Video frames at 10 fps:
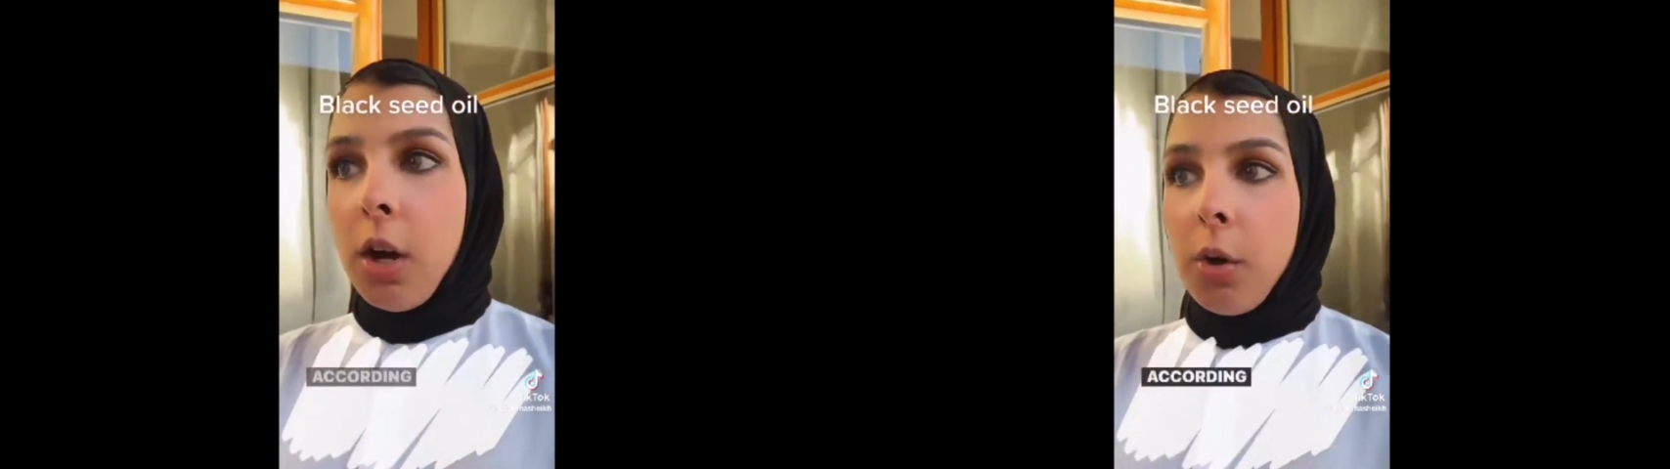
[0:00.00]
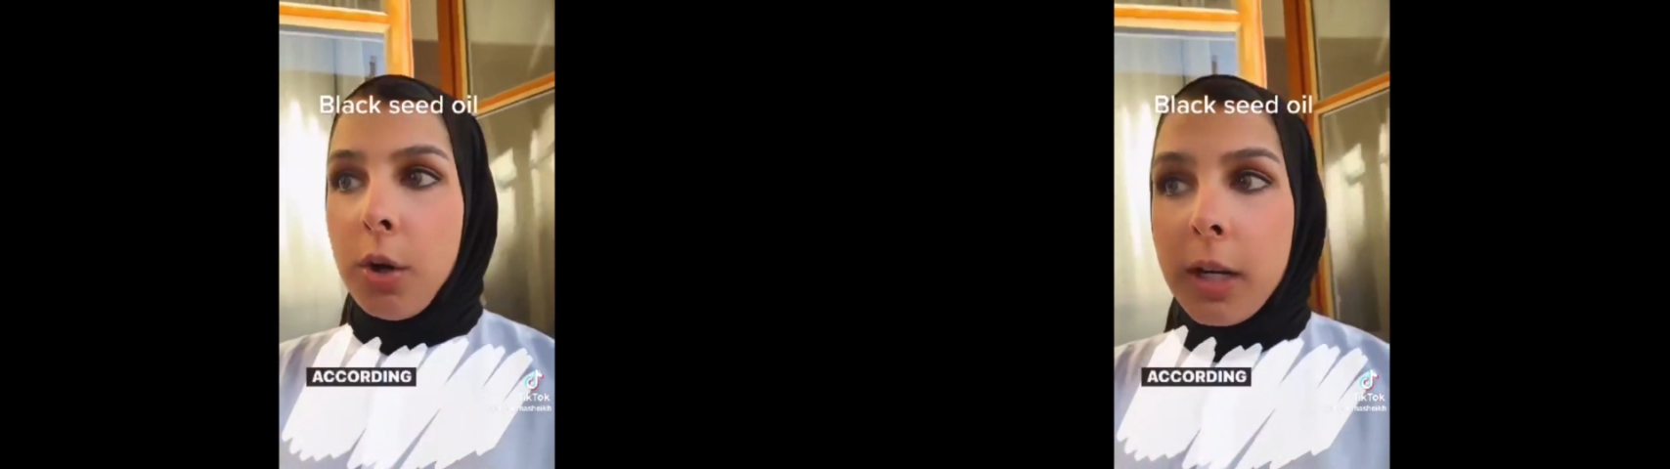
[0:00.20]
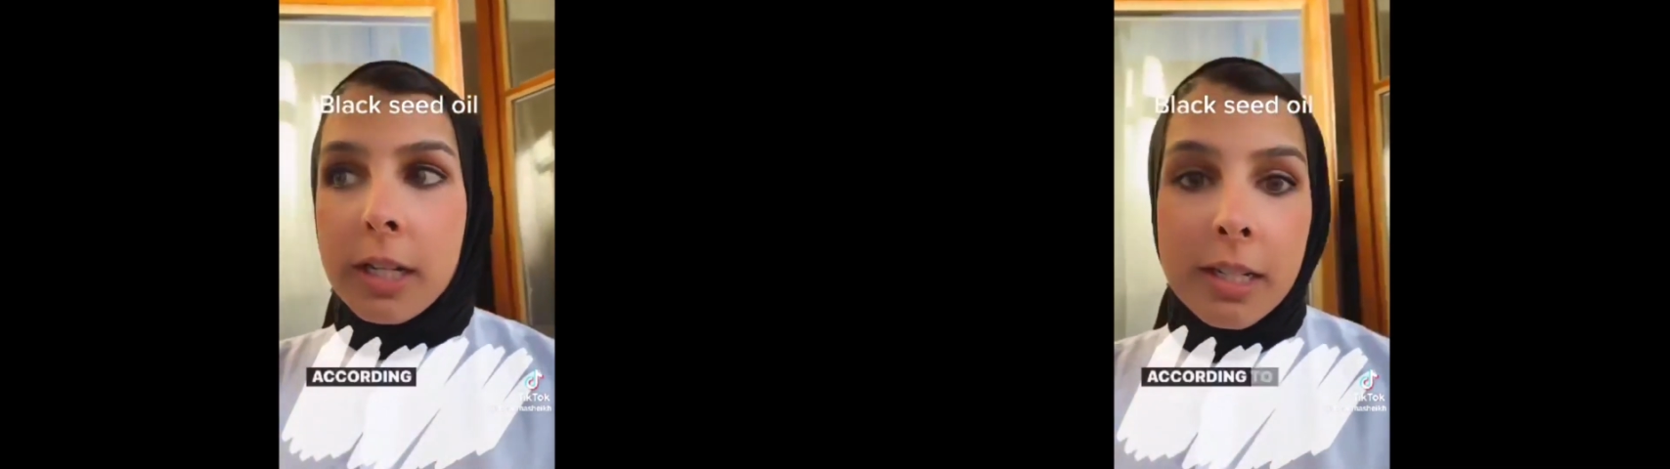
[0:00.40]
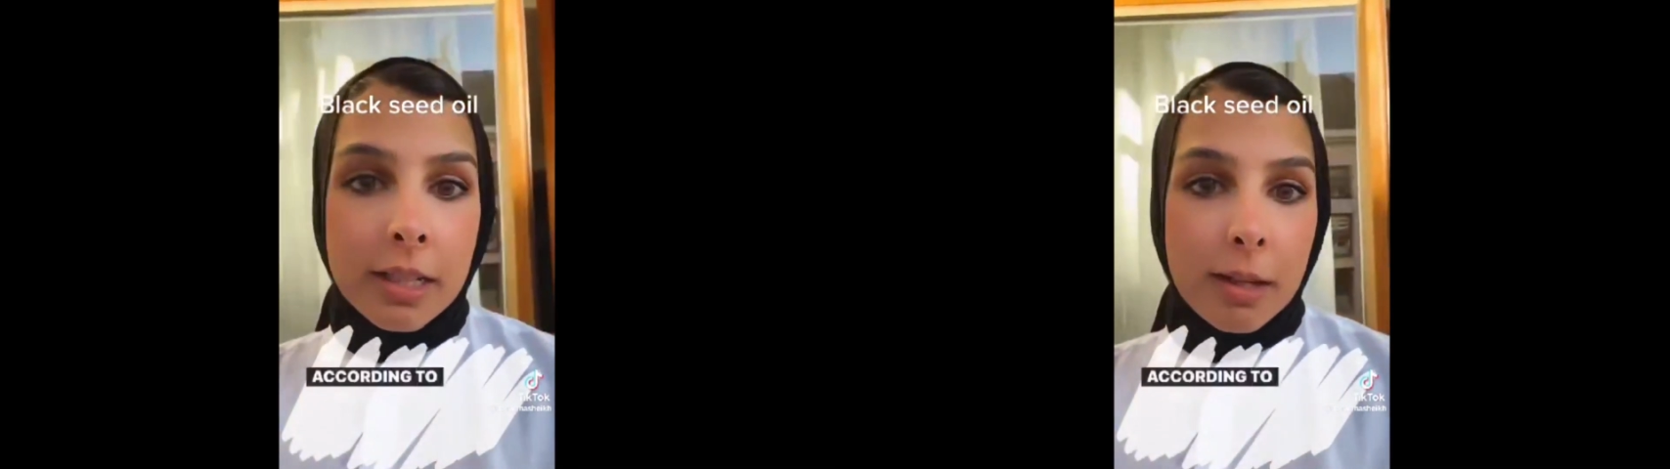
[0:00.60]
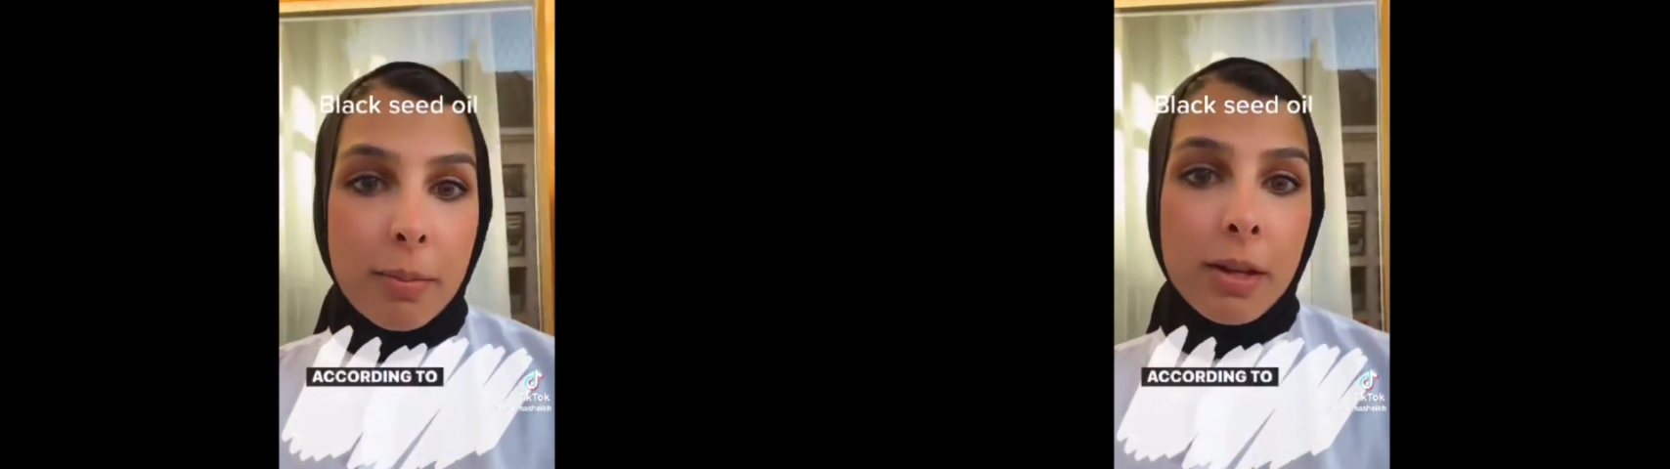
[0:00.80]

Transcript: According to Tibb